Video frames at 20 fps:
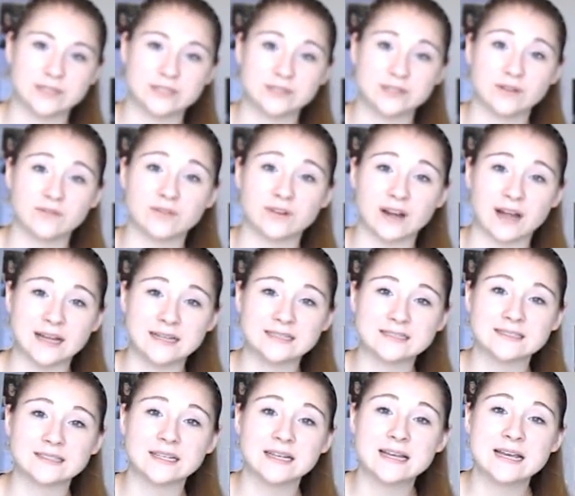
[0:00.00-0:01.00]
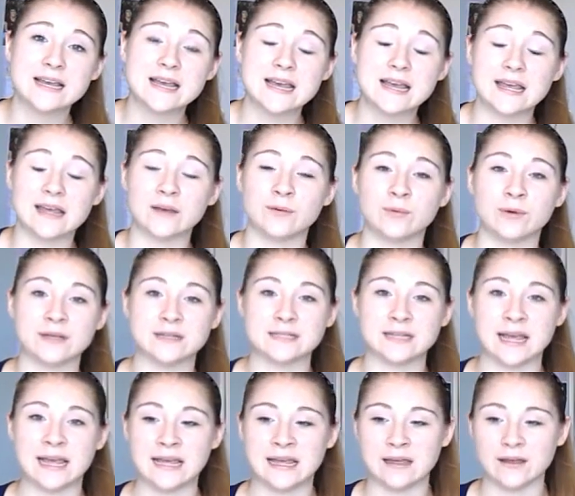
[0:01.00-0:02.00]
So for us, it was
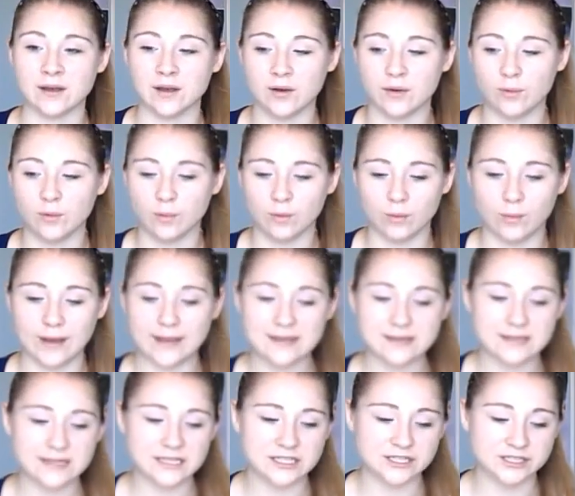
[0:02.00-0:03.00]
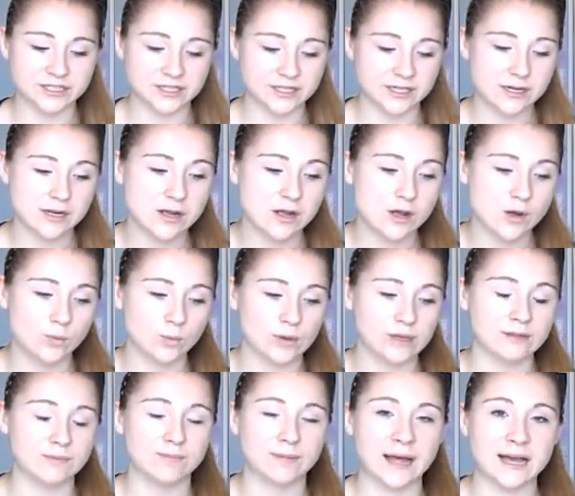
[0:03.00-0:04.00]
a white t-shirt
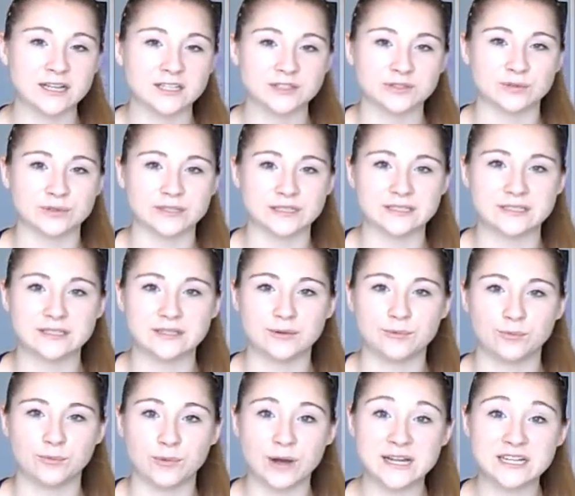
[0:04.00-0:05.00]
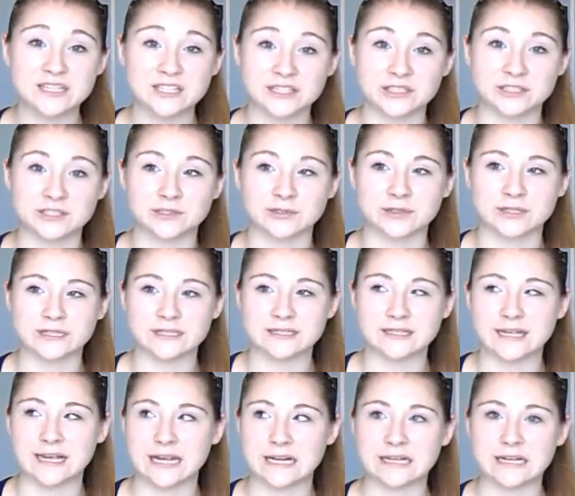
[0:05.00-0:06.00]
with black shorts, white cheer
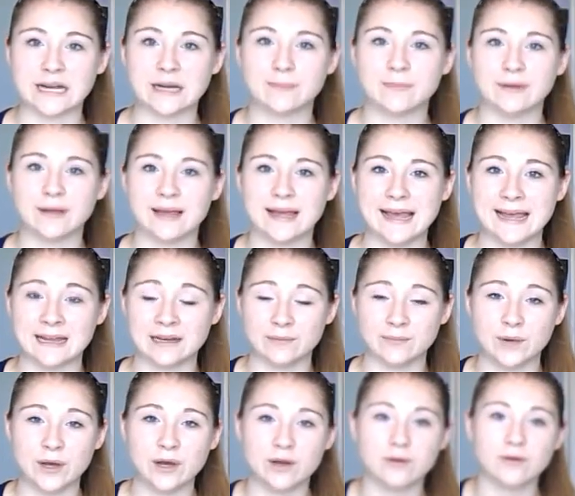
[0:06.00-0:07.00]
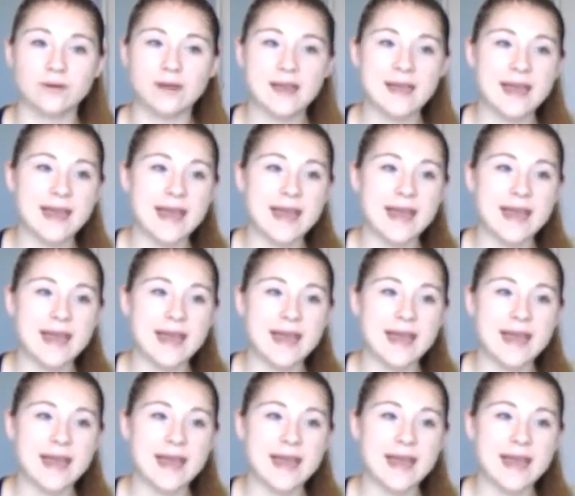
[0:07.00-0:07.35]
shorts, hair up, and a bow,